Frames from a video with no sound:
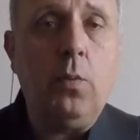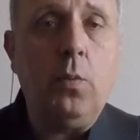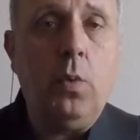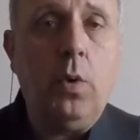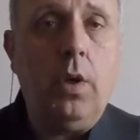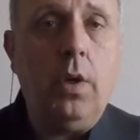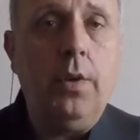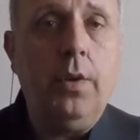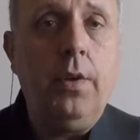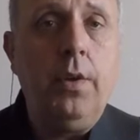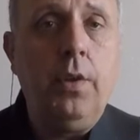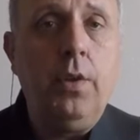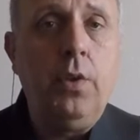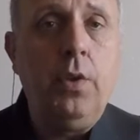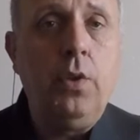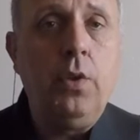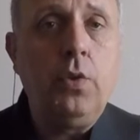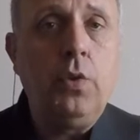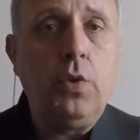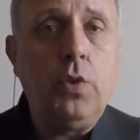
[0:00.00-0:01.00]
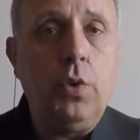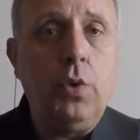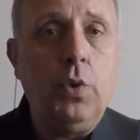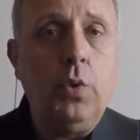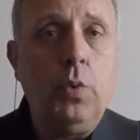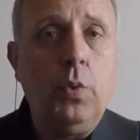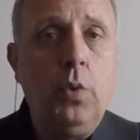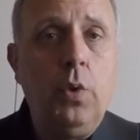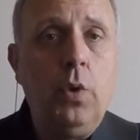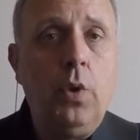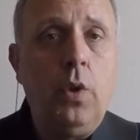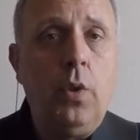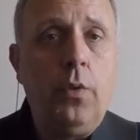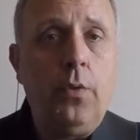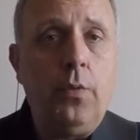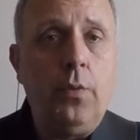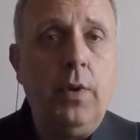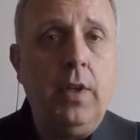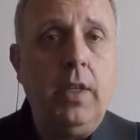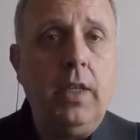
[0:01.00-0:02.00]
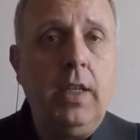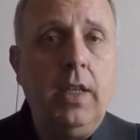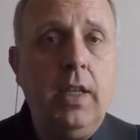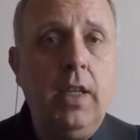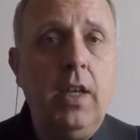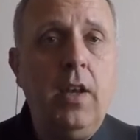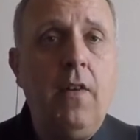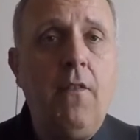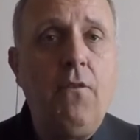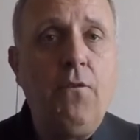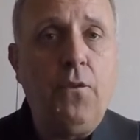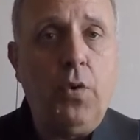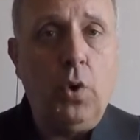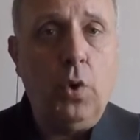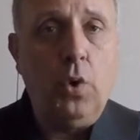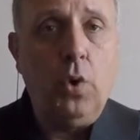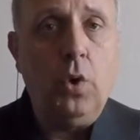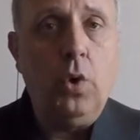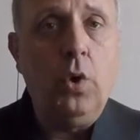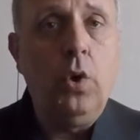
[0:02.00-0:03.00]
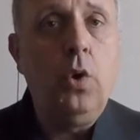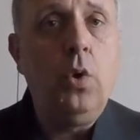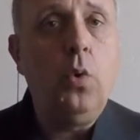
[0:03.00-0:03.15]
1, 2, 3, 4.